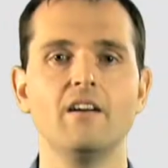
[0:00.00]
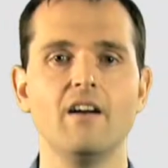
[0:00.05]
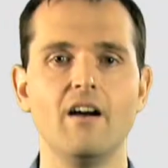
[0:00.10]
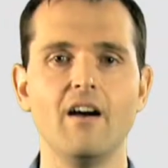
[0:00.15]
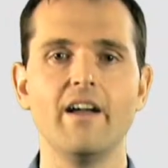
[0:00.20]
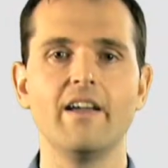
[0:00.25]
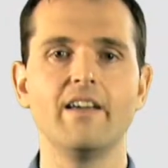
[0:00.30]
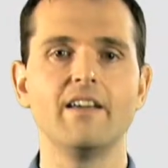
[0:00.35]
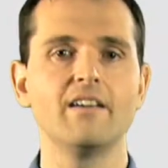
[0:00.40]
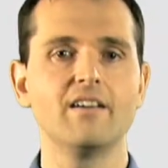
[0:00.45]

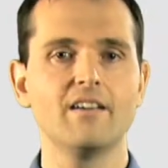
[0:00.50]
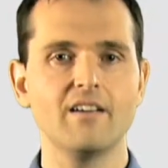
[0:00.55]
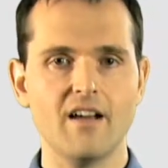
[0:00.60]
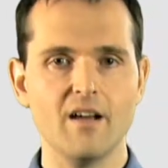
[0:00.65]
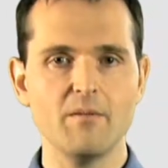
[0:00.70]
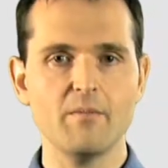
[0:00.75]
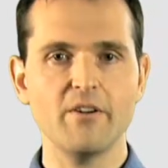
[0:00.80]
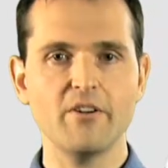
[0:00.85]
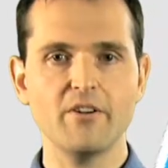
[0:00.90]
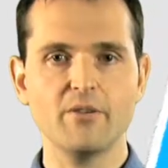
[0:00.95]
Hi,
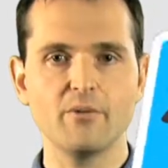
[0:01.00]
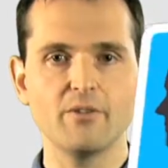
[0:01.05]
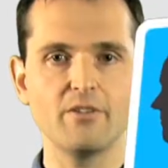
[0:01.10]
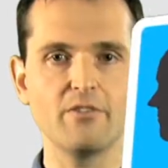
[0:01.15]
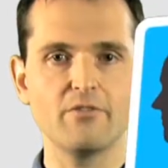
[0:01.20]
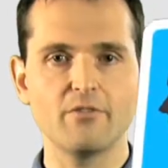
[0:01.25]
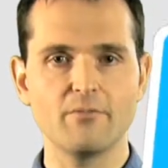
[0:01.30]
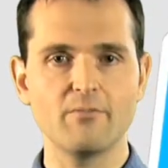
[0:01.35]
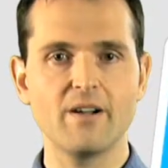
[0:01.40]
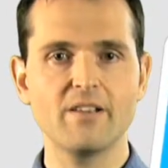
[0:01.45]
I'm Eric Woods
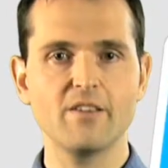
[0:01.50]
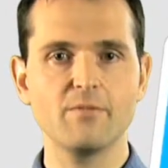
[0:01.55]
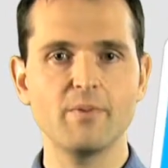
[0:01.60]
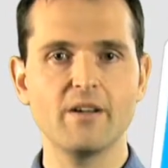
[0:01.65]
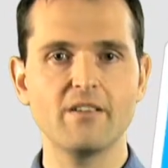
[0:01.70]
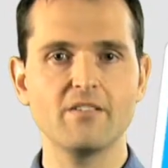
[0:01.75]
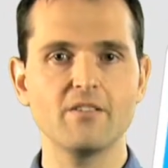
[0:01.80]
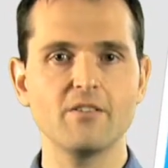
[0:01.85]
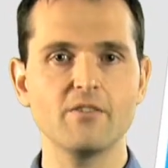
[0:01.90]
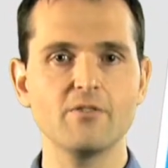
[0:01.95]
from
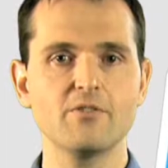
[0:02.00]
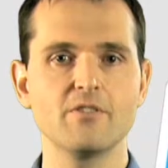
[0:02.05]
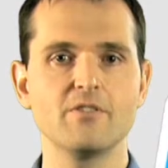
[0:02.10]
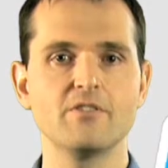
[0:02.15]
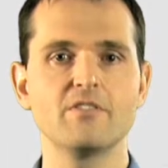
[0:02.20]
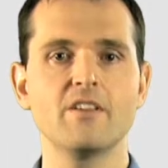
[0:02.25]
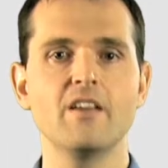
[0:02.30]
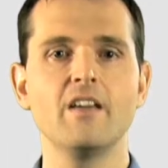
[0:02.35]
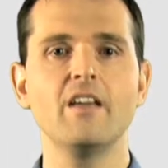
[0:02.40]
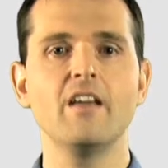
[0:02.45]
MindSpace
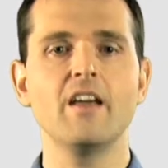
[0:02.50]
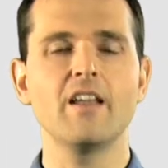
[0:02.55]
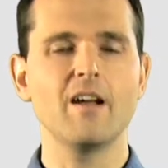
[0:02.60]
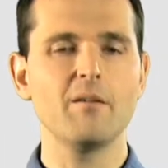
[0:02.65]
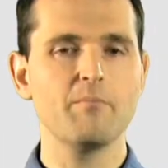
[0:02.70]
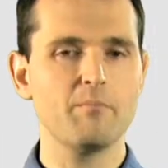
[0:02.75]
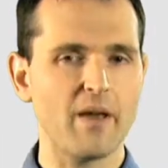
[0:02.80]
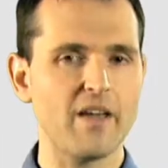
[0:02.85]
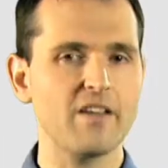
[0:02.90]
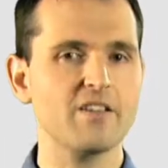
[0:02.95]
Solutions, and
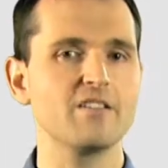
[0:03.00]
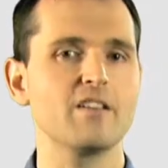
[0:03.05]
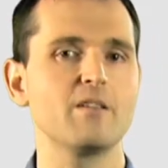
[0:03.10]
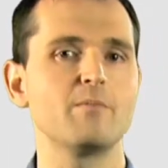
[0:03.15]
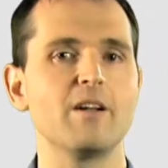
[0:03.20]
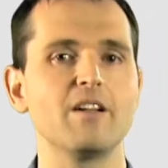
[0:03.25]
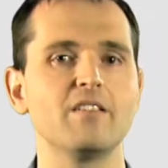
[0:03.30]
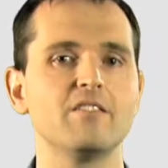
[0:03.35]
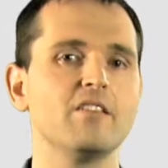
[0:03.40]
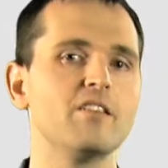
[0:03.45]
I'm passionate
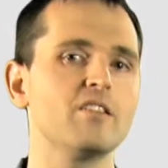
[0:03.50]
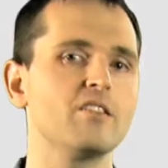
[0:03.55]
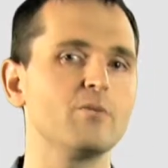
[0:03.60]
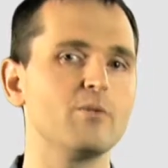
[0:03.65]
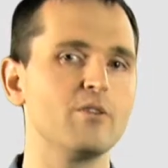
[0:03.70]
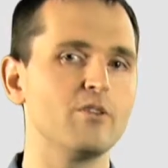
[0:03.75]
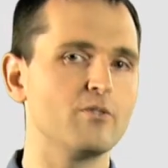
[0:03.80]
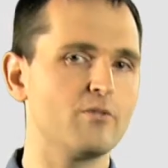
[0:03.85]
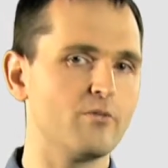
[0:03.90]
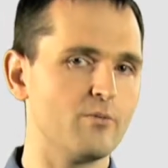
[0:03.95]
about seeing the
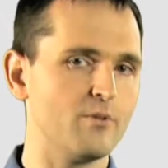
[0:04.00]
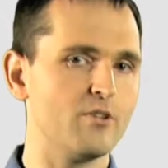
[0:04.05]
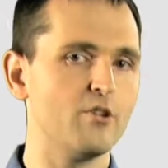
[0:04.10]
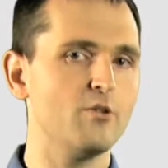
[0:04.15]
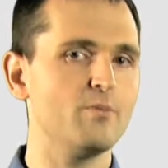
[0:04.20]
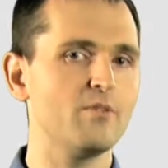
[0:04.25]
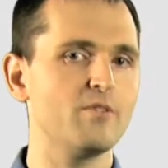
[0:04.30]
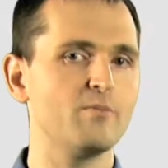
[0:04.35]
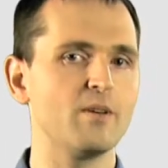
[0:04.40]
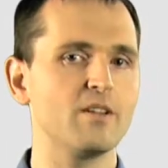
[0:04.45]
world from a new
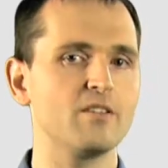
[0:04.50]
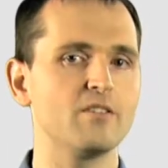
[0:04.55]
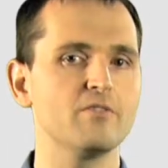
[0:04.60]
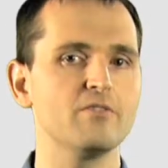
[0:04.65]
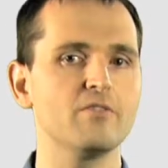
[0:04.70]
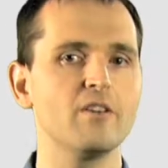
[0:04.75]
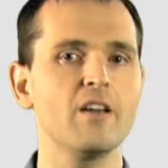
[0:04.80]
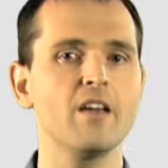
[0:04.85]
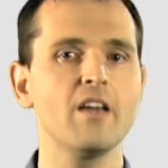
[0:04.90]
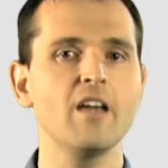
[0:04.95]
perspective
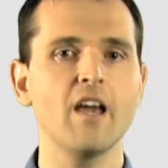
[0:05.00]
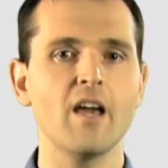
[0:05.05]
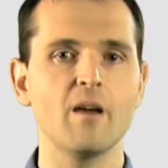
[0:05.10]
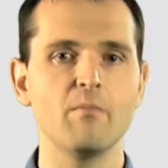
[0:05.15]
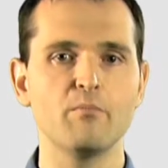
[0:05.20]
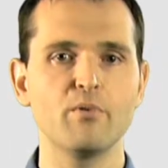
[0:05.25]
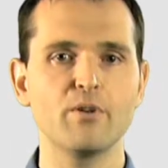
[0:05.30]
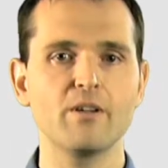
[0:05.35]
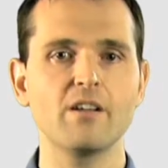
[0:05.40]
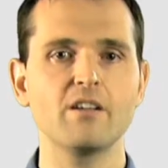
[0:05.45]

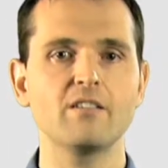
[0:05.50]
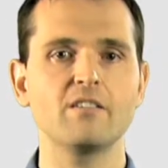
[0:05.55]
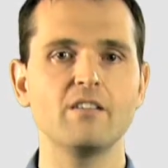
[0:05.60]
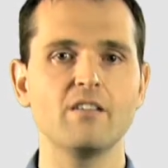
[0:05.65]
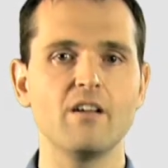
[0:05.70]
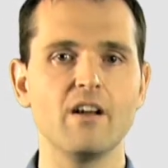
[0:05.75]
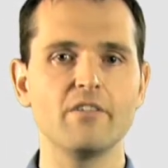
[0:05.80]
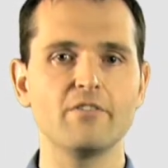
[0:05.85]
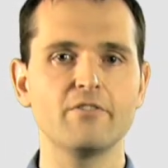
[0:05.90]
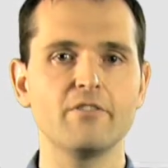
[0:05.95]
and bringing it to
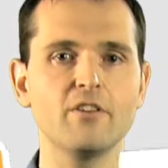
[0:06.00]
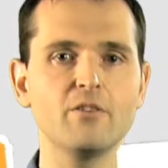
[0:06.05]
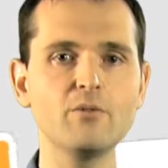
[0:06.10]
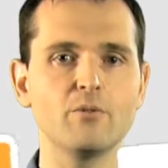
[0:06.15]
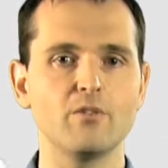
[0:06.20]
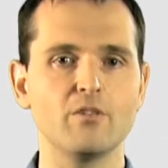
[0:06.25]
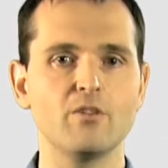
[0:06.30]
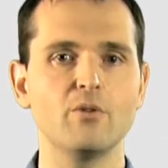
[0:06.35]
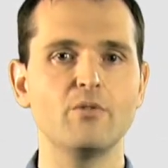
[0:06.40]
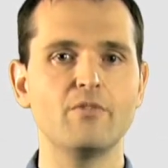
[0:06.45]
life
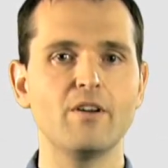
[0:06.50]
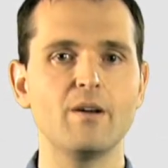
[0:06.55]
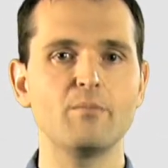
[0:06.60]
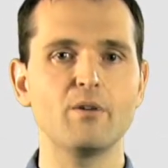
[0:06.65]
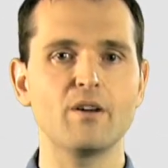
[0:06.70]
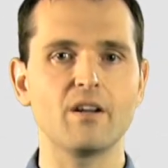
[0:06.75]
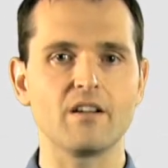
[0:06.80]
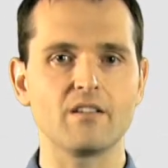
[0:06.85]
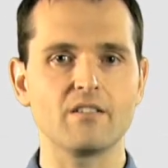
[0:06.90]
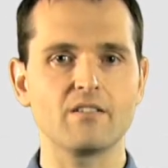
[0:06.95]
with two of our
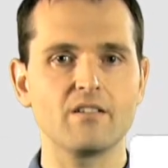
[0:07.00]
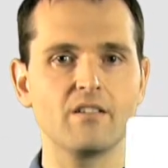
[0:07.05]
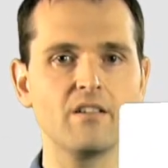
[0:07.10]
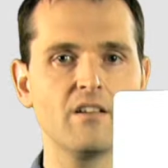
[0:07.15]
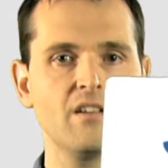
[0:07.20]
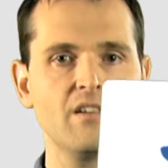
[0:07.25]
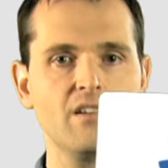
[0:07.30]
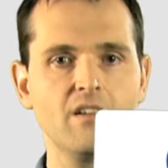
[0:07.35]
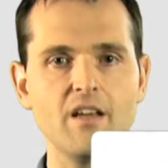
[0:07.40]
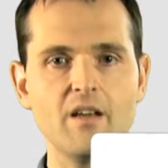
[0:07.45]
products,
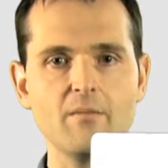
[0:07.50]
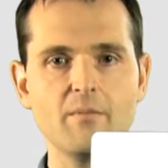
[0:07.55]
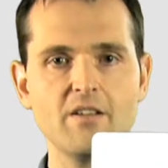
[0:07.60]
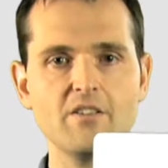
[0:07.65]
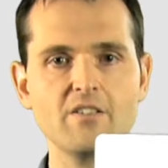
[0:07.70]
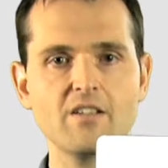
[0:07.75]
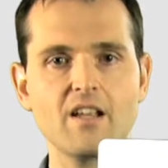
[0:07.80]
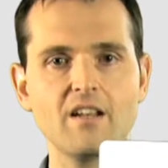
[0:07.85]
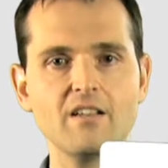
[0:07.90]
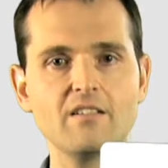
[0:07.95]

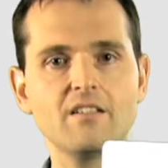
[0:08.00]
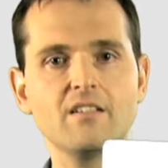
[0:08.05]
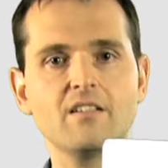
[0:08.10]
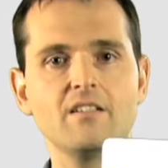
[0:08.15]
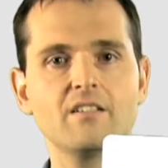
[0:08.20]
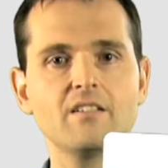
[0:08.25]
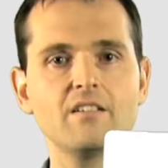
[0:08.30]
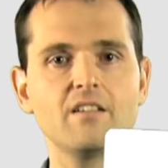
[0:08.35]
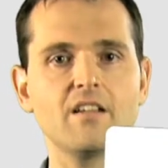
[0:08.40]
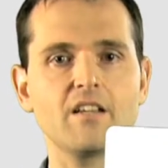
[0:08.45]
Imaginality,
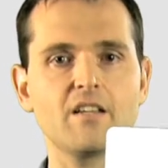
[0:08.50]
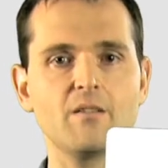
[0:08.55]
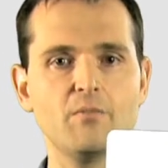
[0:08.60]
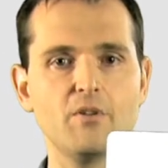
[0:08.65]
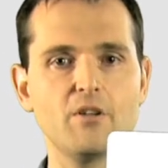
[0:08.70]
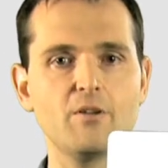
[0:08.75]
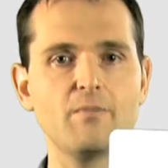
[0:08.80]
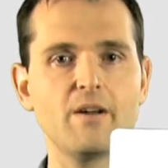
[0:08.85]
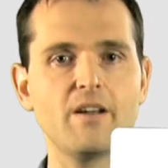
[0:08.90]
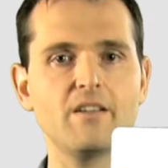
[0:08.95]
a
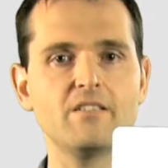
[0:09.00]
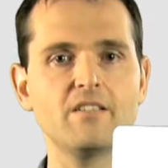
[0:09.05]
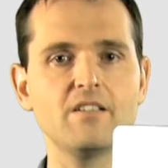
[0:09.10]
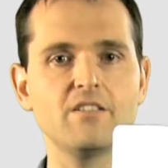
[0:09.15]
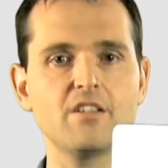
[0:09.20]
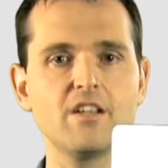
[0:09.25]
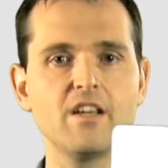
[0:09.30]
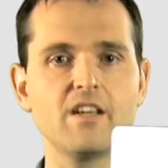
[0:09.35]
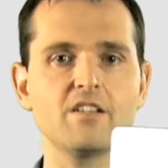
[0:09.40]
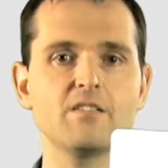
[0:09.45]
computer-based
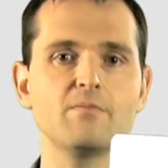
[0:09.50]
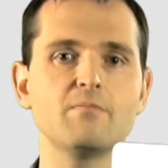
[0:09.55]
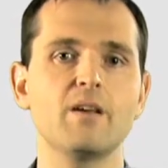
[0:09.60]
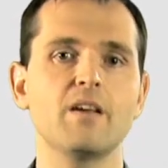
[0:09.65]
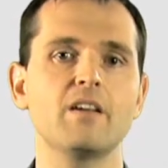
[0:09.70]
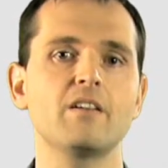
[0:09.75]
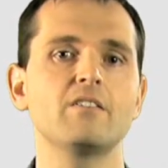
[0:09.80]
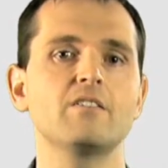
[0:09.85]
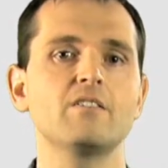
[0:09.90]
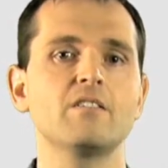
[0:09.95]
education
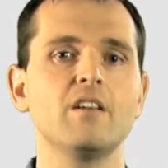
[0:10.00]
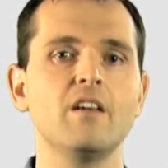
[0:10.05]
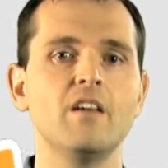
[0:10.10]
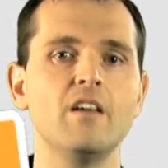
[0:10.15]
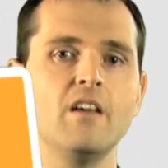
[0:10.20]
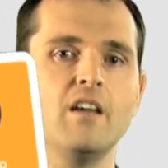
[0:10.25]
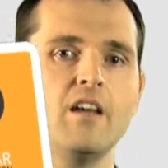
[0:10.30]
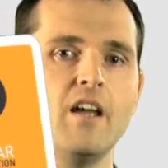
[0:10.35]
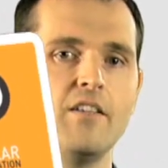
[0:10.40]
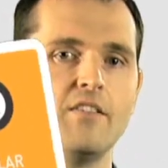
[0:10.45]
package,
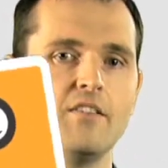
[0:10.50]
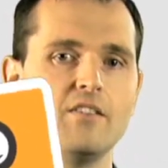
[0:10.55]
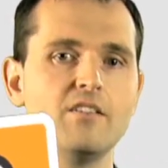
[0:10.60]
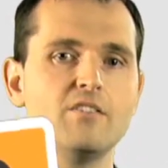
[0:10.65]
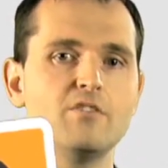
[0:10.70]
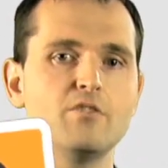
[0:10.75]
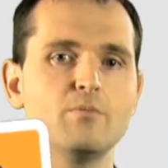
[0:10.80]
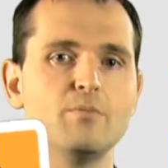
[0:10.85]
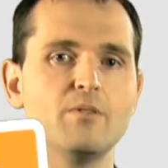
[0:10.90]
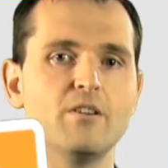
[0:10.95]
and the
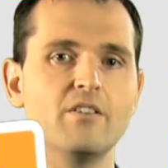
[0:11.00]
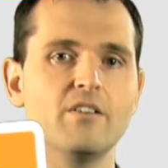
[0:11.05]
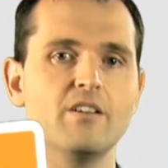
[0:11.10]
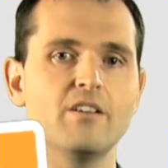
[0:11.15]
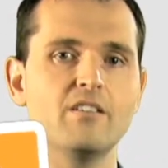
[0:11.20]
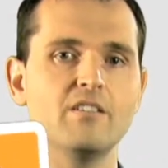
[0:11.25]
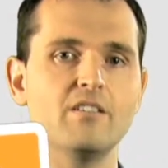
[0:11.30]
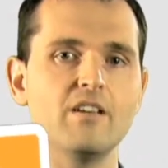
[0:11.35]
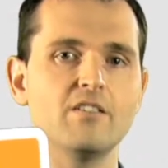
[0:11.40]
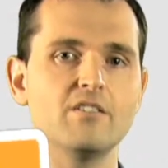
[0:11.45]
Digital
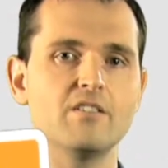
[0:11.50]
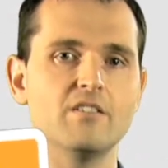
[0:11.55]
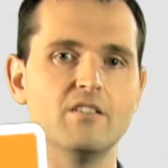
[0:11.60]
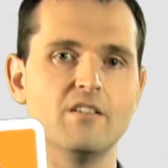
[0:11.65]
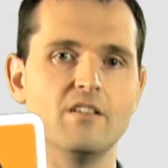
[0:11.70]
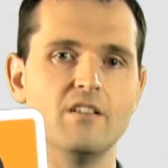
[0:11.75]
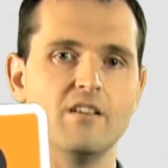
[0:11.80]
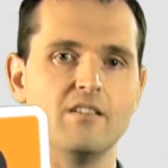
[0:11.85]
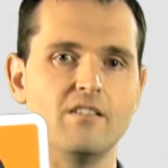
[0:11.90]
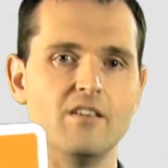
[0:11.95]
Binocular Station,
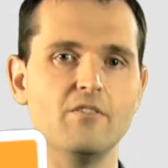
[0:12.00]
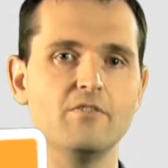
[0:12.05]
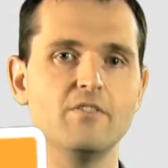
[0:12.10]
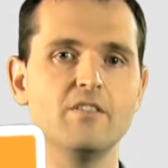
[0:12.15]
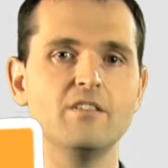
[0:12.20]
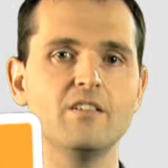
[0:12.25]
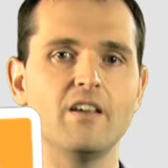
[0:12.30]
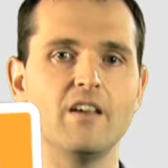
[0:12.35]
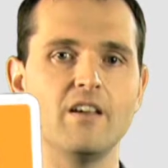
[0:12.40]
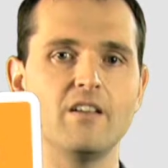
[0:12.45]
a
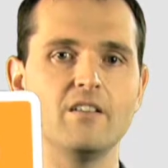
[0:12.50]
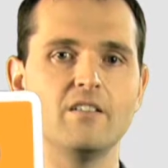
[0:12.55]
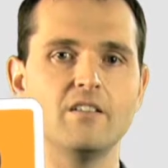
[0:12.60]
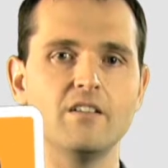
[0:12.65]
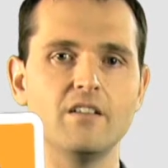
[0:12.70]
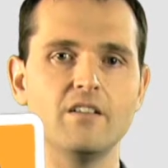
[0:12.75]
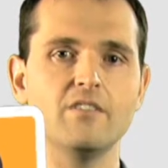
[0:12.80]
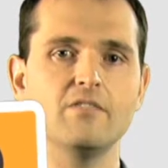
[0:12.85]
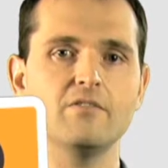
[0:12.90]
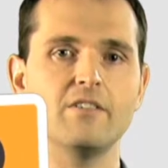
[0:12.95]
self-contained
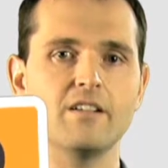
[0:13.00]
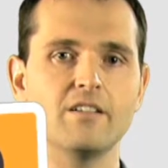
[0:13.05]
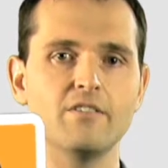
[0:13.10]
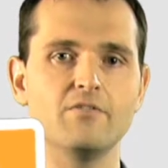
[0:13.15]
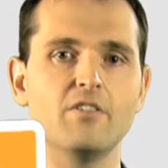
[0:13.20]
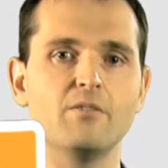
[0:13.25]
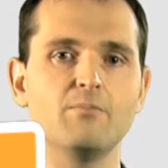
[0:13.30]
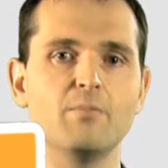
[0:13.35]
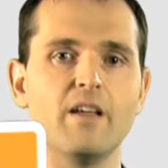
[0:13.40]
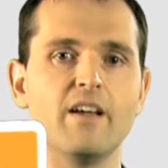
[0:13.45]
interactive
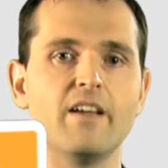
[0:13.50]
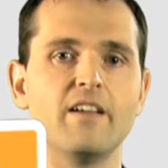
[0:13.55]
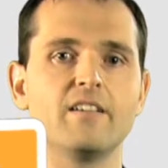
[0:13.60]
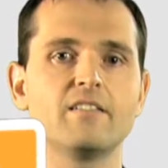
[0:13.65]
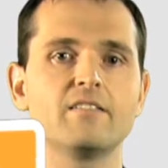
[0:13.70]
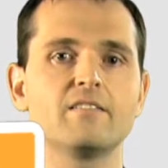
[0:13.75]
display.